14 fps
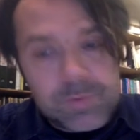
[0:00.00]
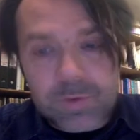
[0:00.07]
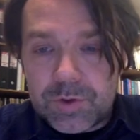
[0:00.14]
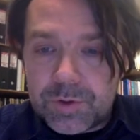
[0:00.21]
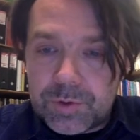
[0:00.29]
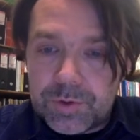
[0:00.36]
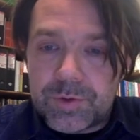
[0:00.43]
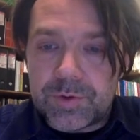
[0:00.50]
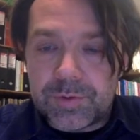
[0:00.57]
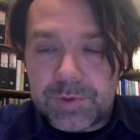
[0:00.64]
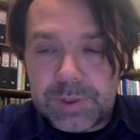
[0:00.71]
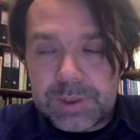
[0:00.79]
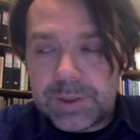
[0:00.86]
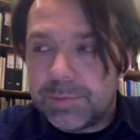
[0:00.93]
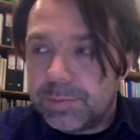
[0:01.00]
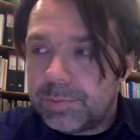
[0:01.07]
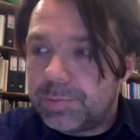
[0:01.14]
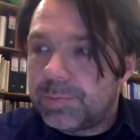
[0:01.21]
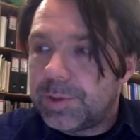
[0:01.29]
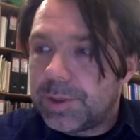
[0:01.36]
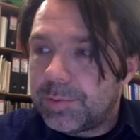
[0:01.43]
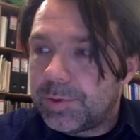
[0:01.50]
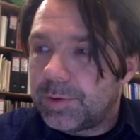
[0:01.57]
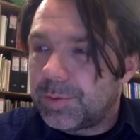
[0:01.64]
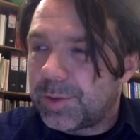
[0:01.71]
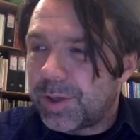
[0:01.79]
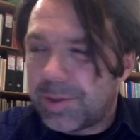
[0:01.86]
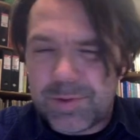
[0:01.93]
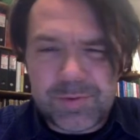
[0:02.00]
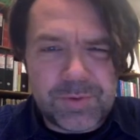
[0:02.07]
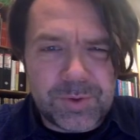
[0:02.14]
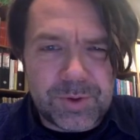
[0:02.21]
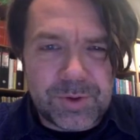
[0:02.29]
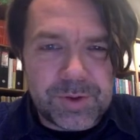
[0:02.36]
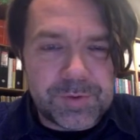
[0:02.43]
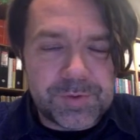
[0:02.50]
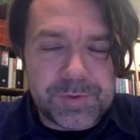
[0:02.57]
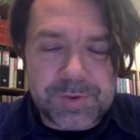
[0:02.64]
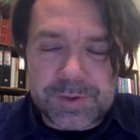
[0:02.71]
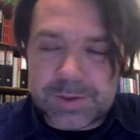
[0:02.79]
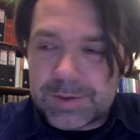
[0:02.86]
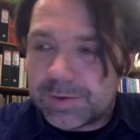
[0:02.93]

2 to 3 people, perhaps 4 if